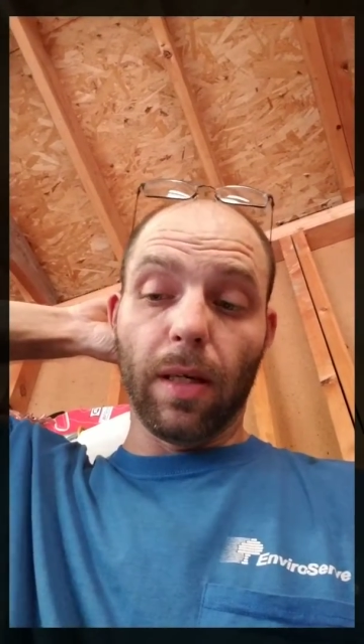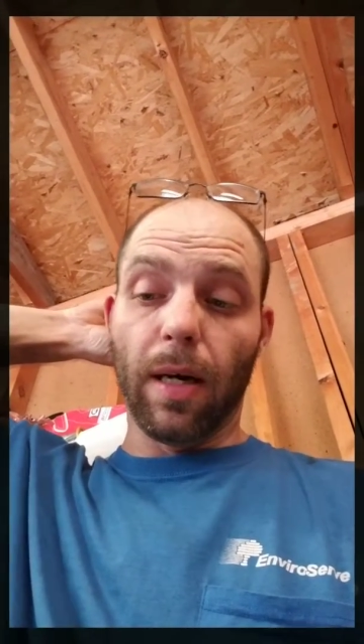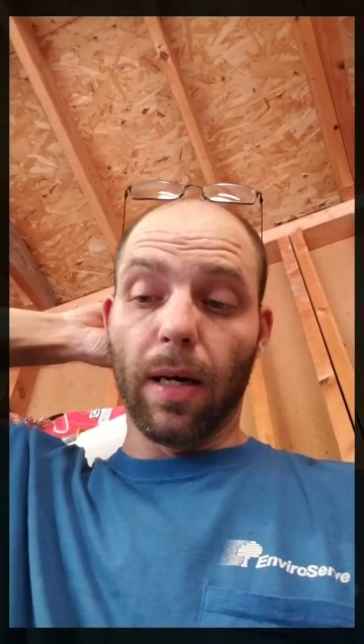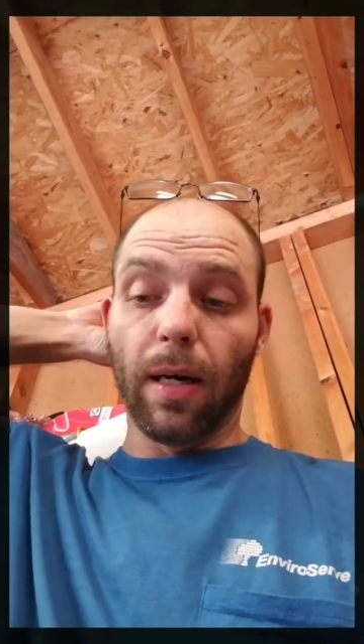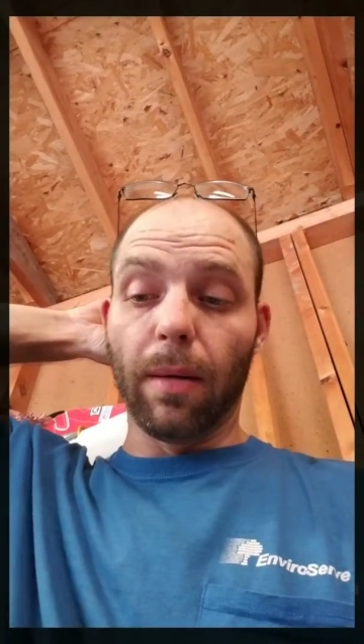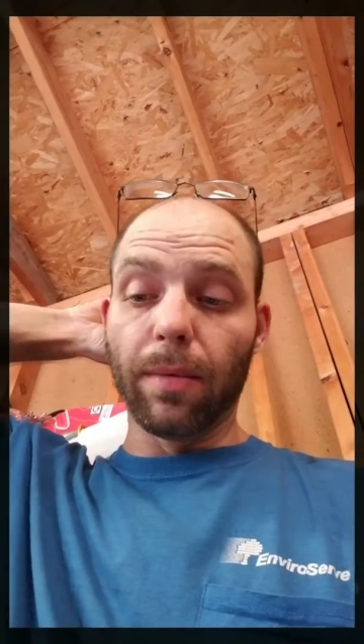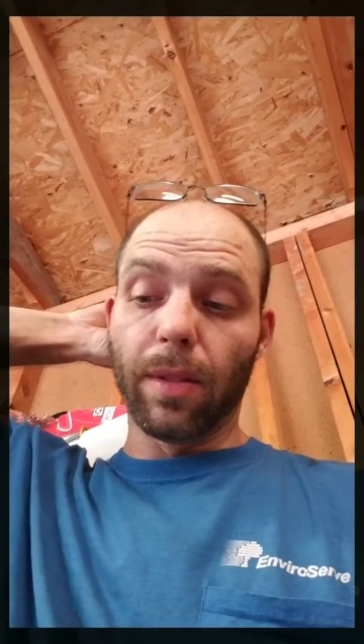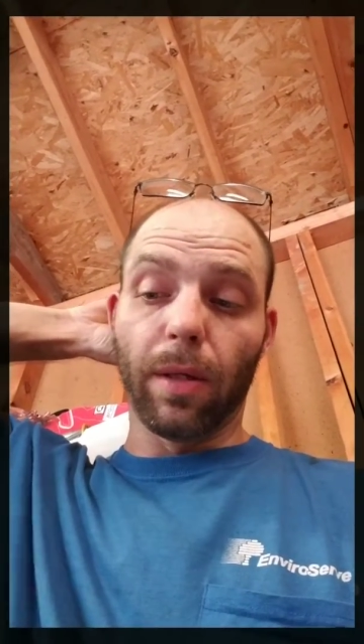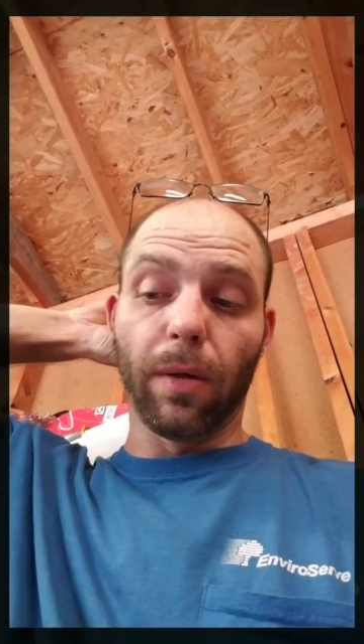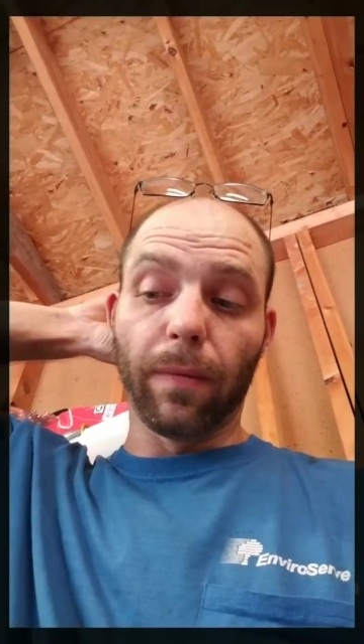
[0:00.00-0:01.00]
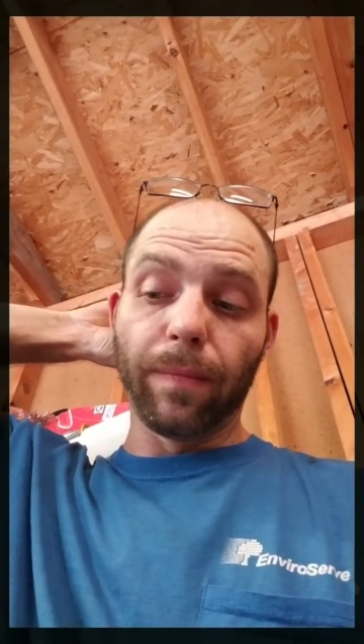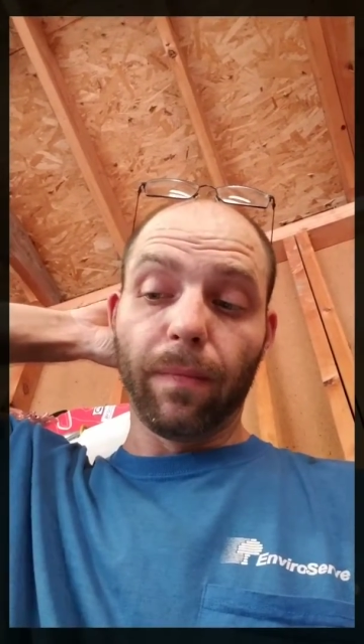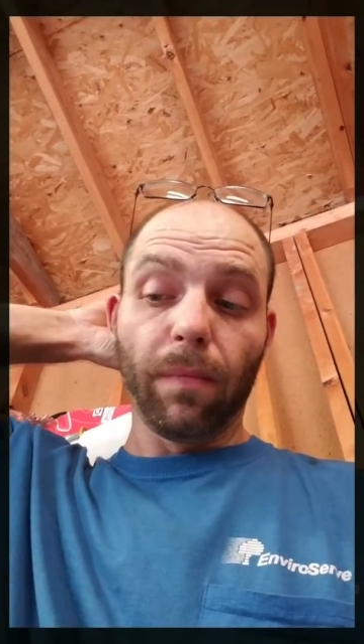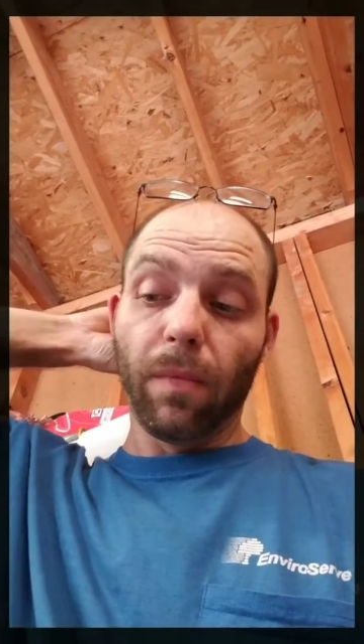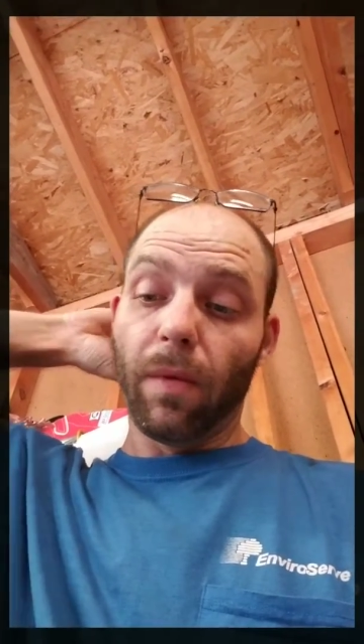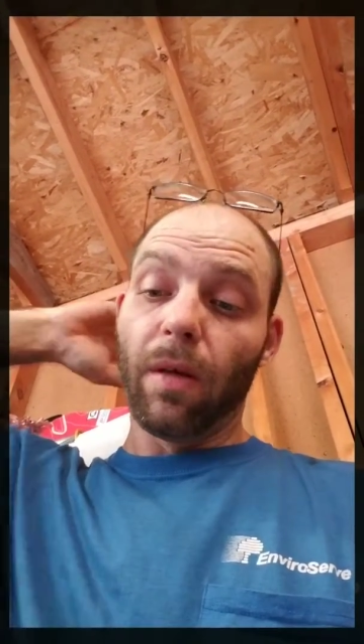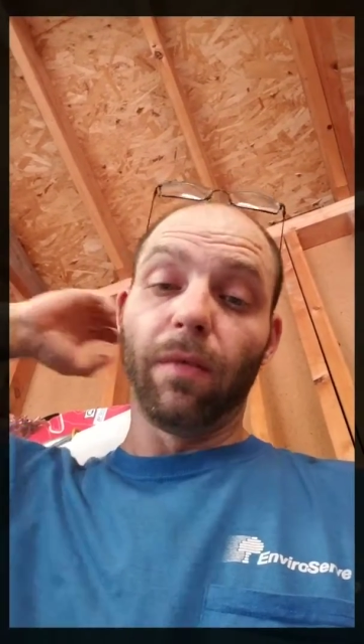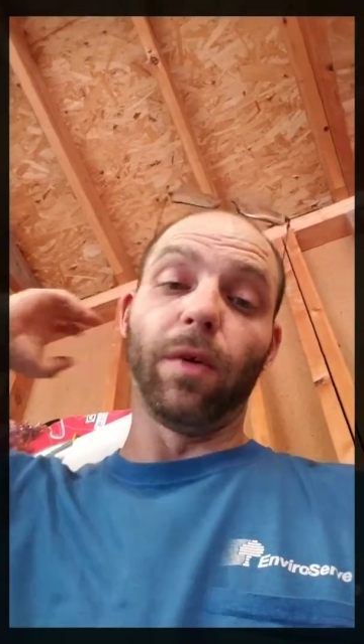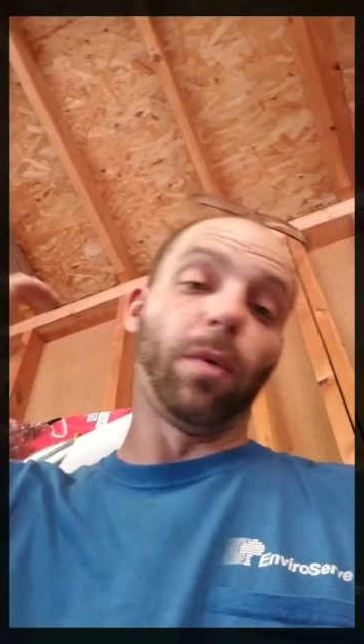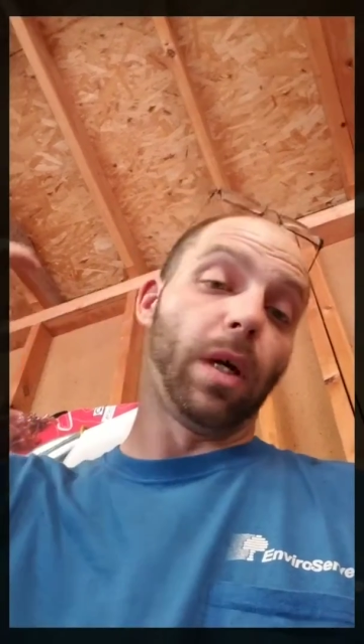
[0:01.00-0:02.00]
Um, so
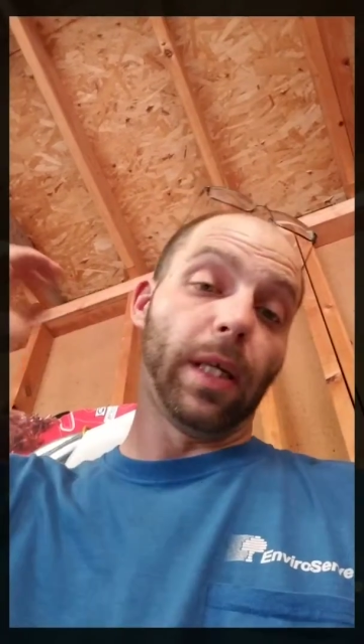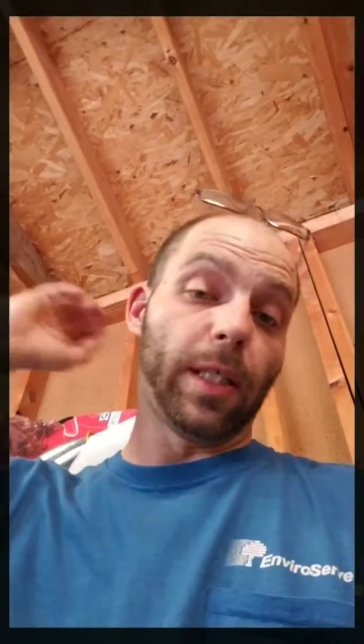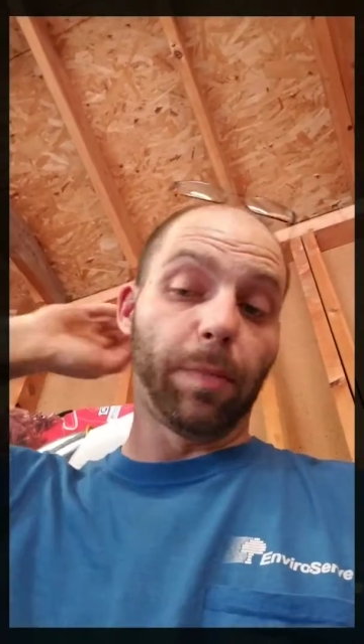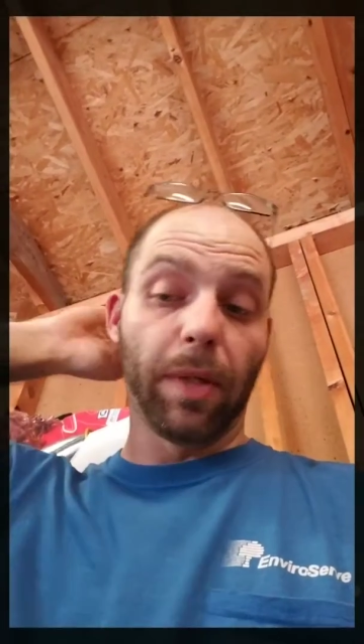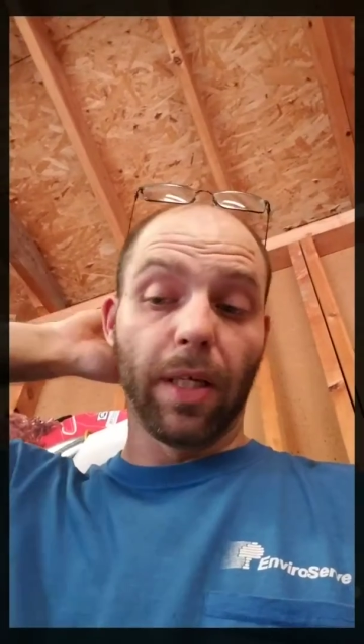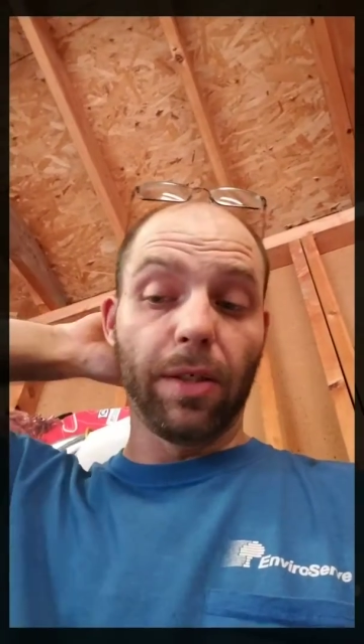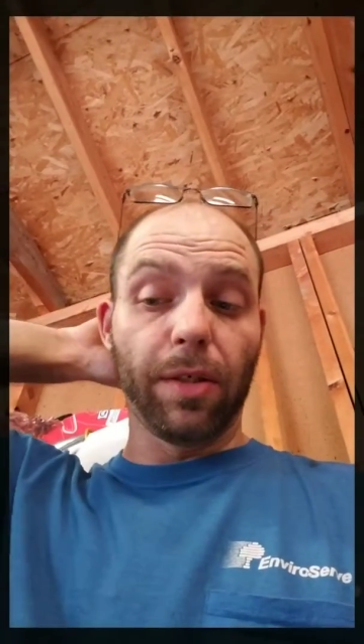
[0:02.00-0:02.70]
if you want to get springs,